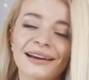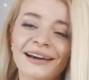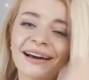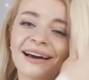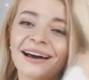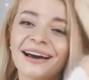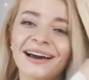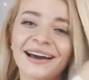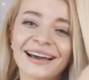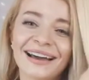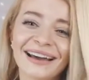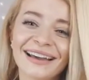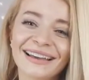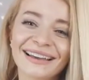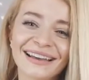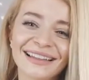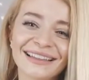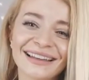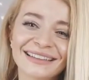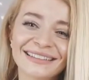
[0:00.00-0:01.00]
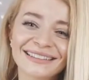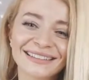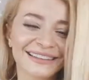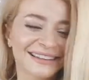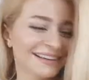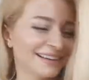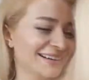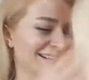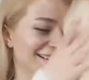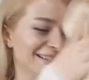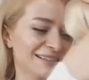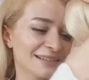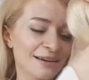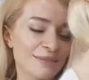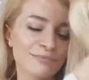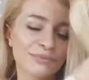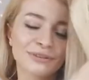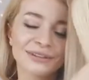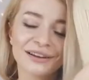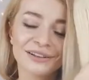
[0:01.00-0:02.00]
I cannot
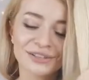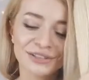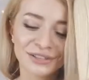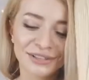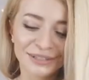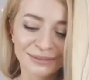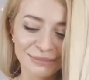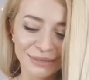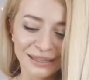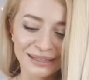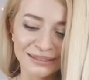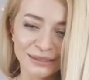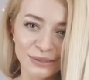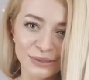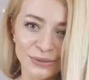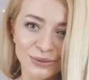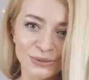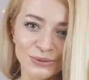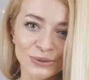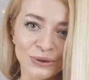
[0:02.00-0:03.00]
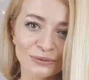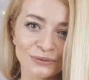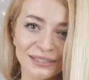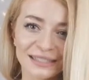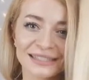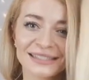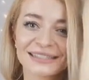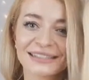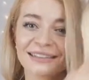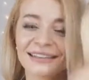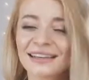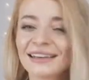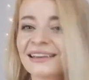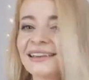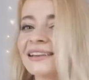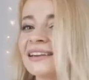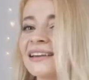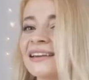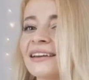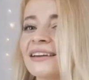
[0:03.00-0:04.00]
stop touching it because it's so soft and
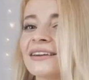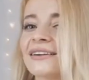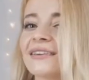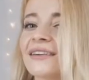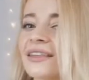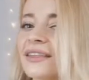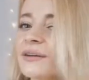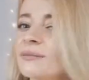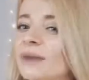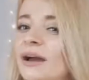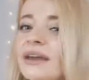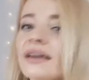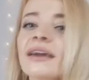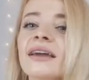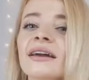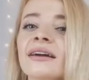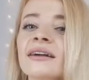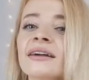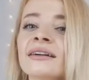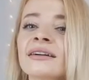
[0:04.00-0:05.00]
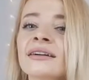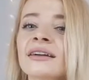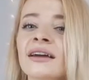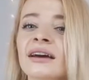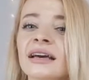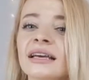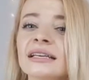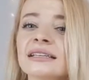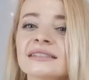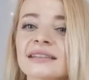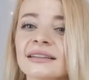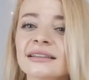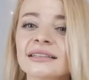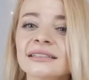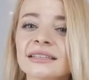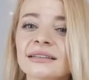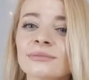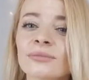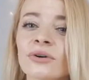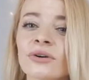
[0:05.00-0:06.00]
silky. Rather, my hair is a
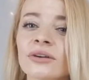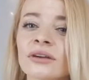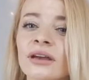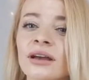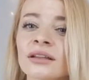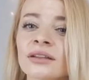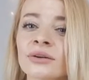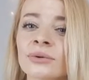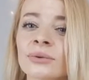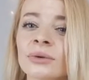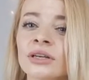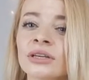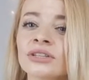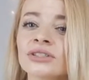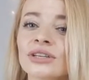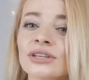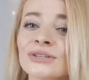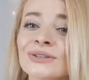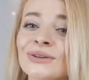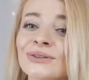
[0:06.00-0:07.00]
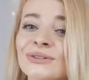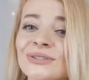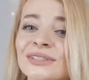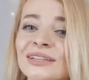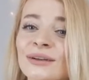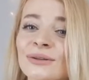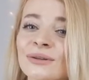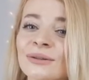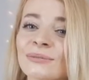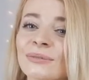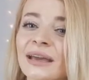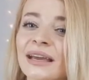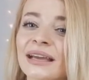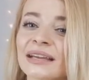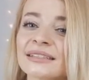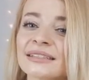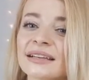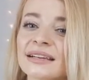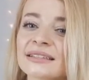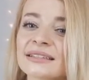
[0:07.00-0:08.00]
little more yellowish, so today we'll make
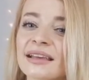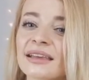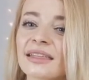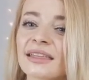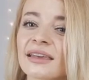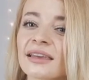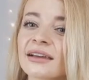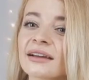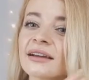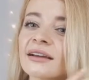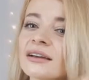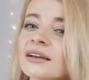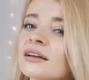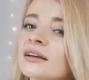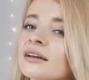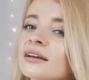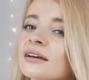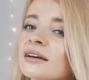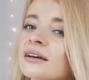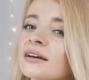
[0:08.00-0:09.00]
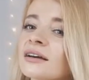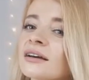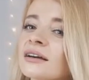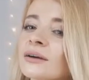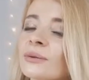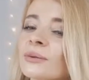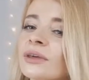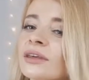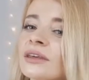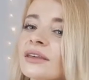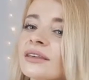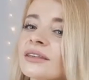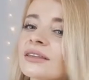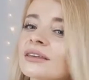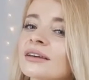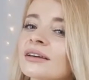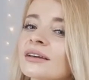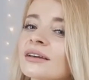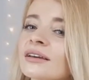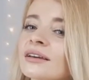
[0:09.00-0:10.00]
a test, I think, with
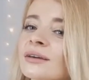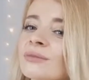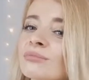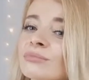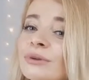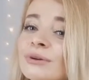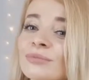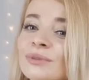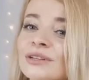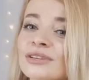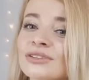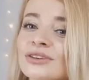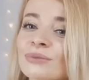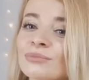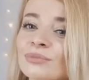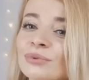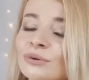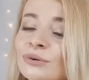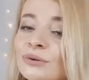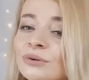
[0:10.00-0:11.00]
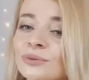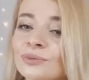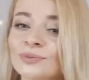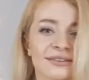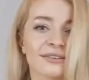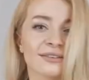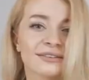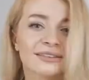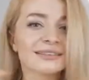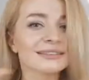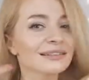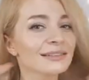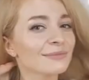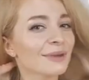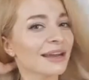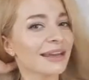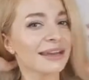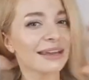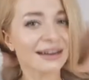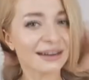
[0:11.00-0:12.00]
shampoo. Oh, this is
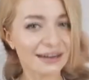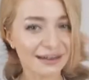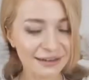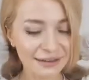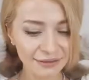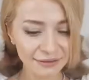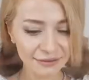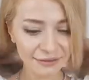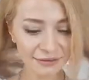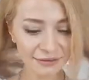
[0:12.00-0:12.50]
my hair.